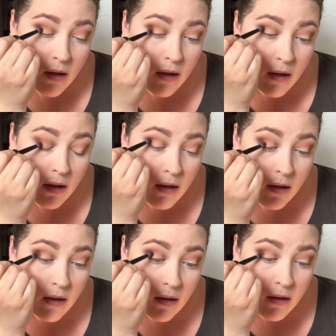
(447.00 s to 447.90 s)
And
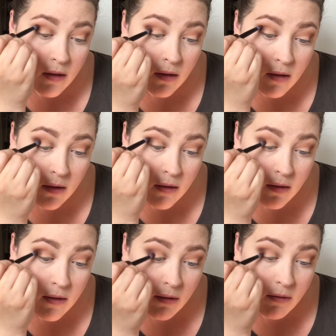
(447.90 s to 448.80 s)
then
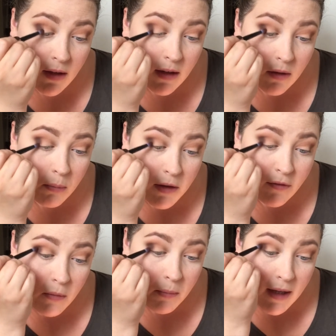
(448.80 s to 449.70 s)
just give it a little bit
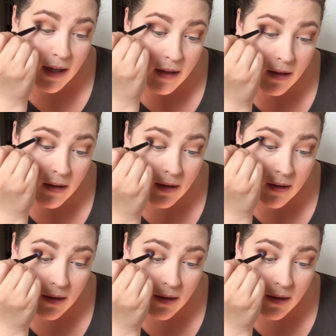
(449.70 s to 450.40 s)
of a blend.